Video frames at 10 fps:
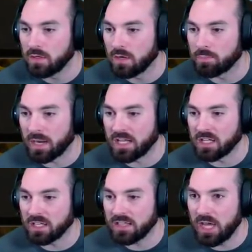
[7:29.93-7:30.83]
But I can you
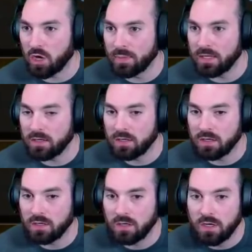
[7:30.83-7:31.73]
click the helmet. Click around
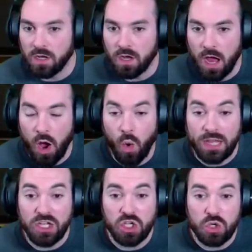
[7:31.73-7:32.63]
it sometimes. Oh, I
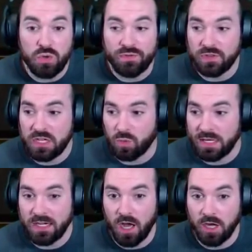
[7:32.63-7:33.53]
queued for the
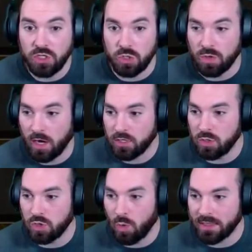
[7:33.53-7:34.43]
arena. Uncue,
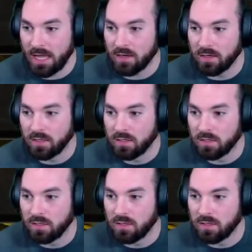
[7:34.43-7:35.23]
uncue. Don't yeah. want that. Oh,